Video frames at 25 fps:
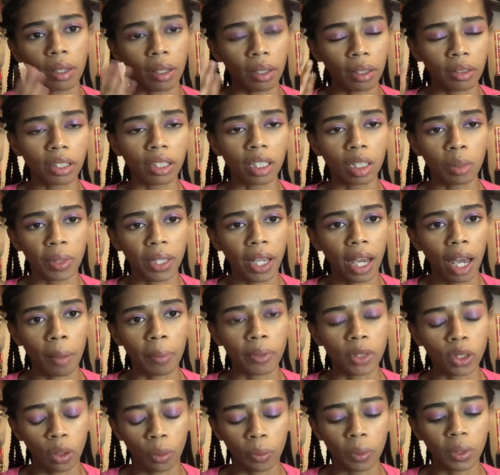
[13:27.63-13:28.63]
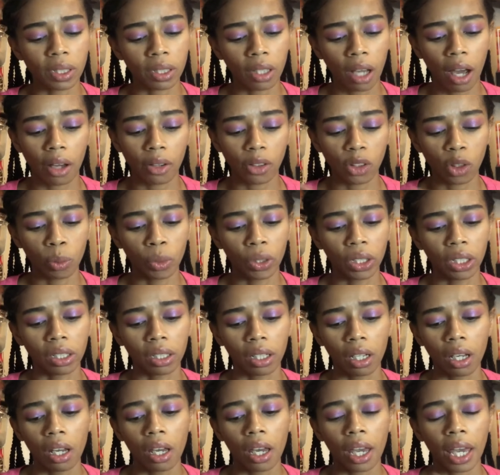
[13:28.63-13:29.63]
Libby app, so it was an audiobook,
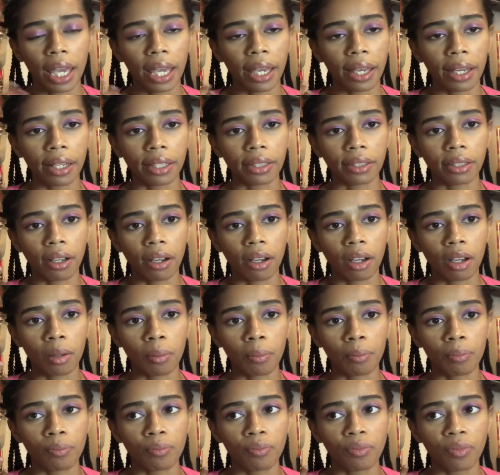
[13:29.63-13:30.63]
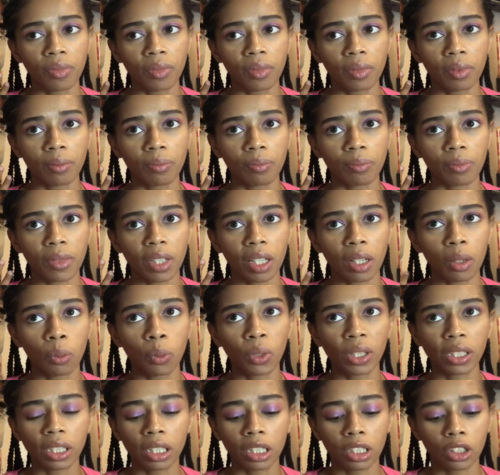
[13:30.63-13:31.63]
and it
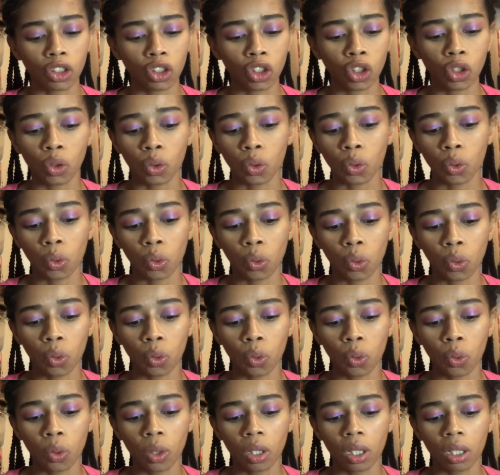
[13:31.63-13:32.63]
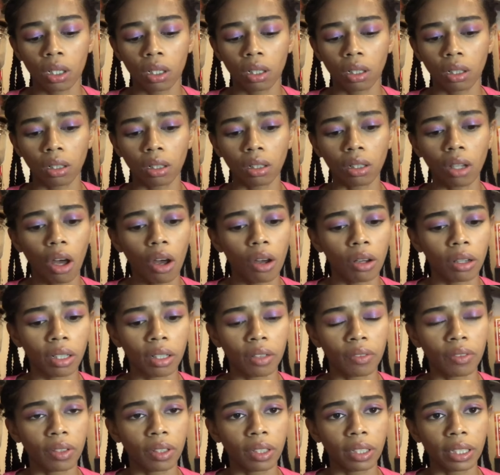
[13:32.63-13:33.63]
wasn't too long
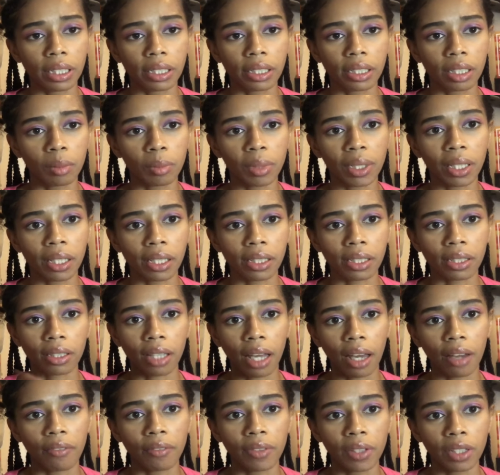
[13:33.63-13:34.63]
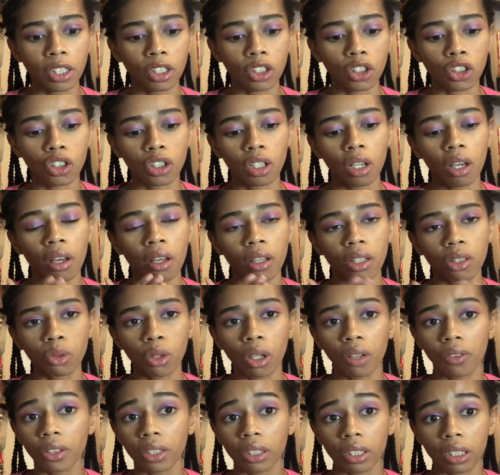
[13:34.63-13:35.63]
of a listen because I finished
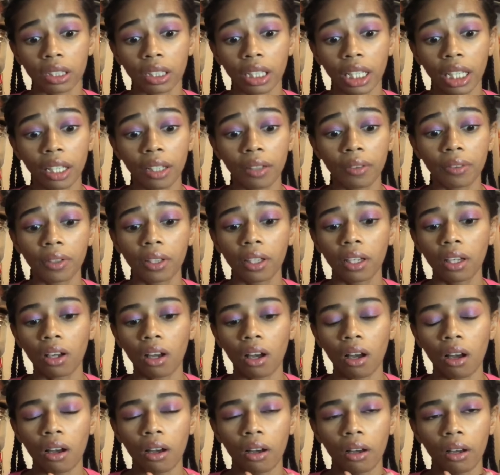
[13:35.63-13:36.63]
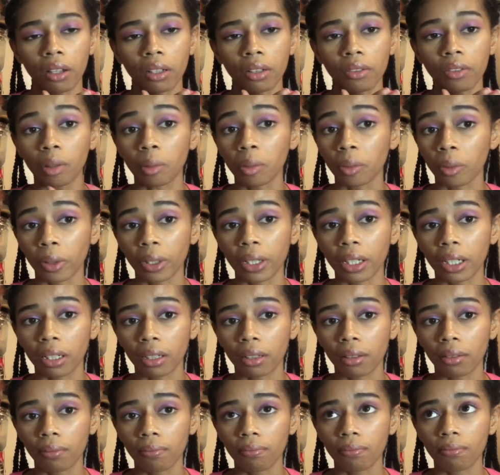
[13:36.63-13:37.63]
12 Years a Slave on February